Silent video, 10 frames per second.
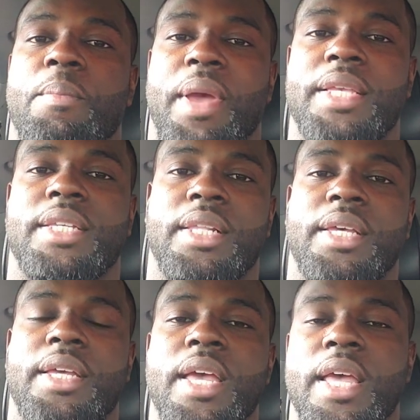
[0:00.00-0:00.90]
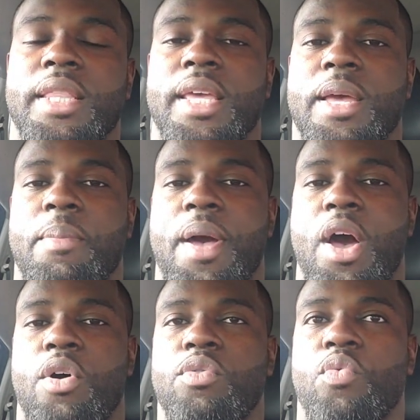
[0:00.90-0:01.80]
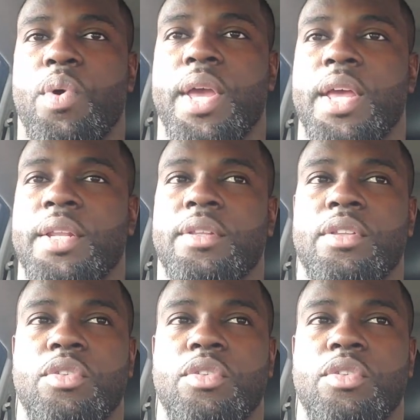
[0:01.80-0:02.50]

basically think about when